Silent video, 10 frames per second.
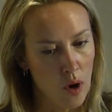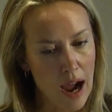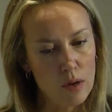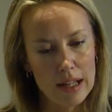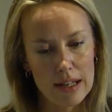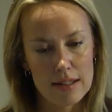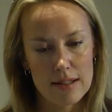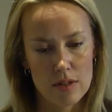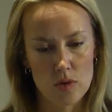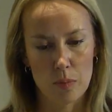how that
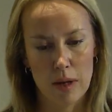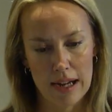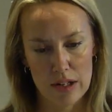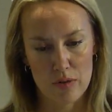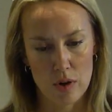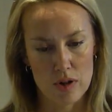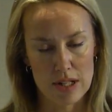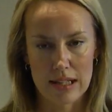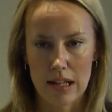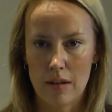is supplied, of course,
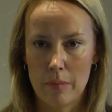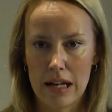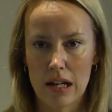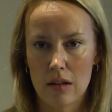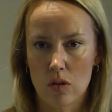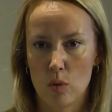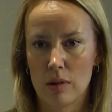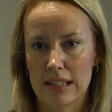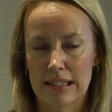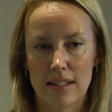is that many
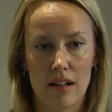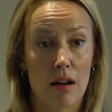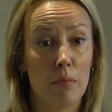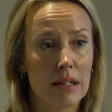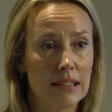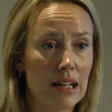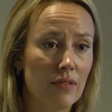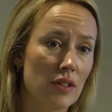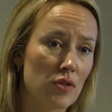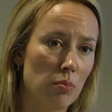global textile companies
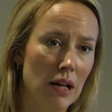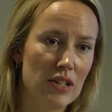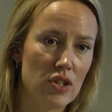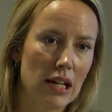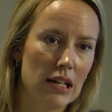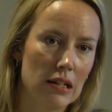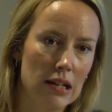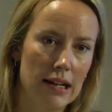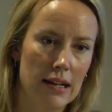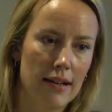have their supply chain
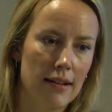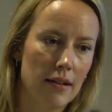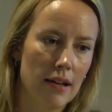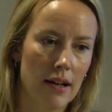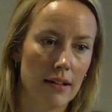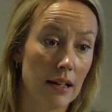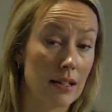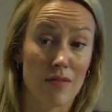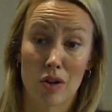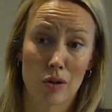that
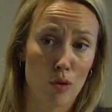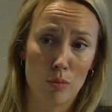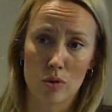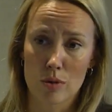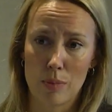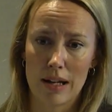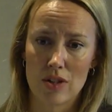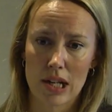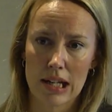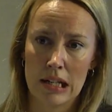is a very global supply
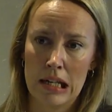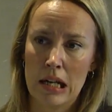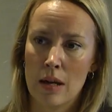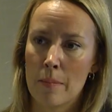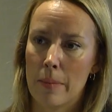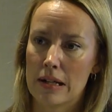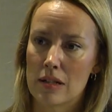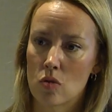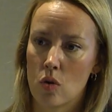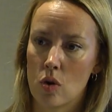chain,
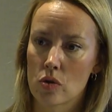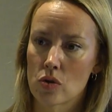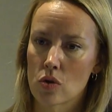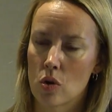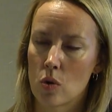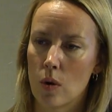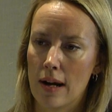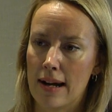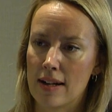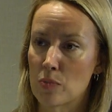but also
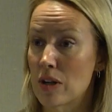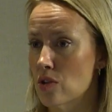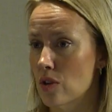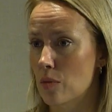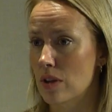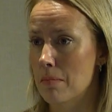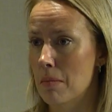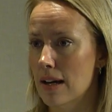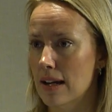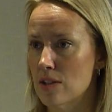especially within
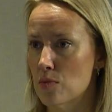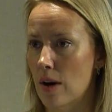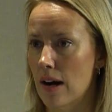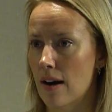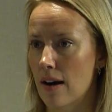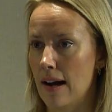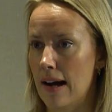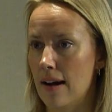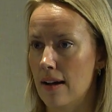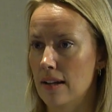markets where
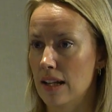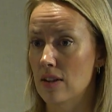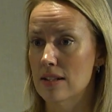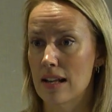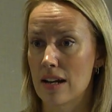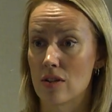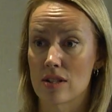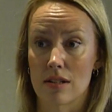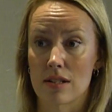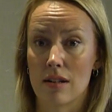living
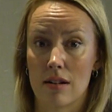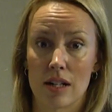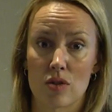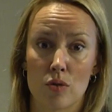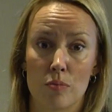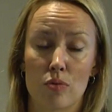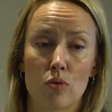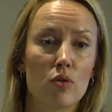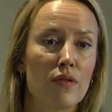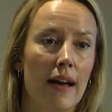standards are starting to
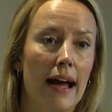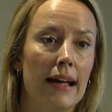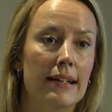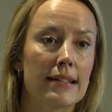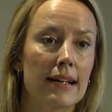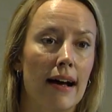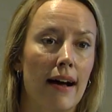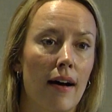improve and